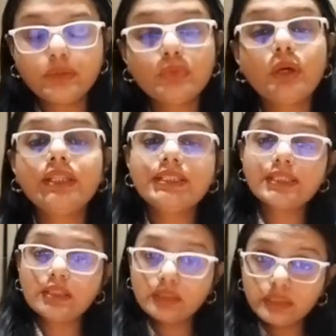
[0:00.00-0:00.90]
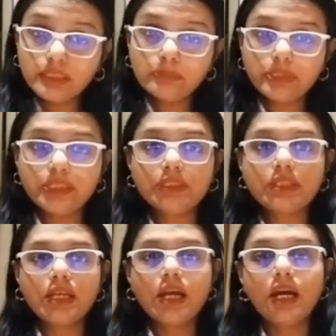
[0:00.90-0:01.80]
One is learning
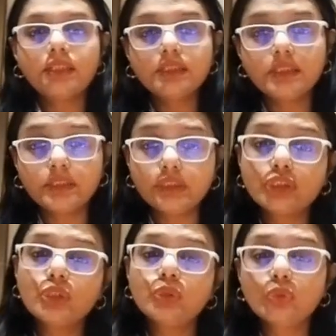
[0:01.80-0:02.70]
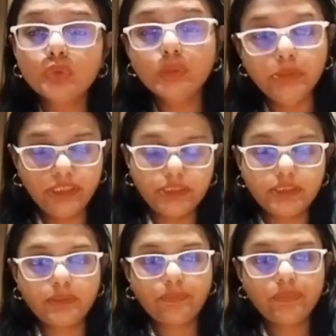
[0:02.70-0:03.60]
based, another is rule based.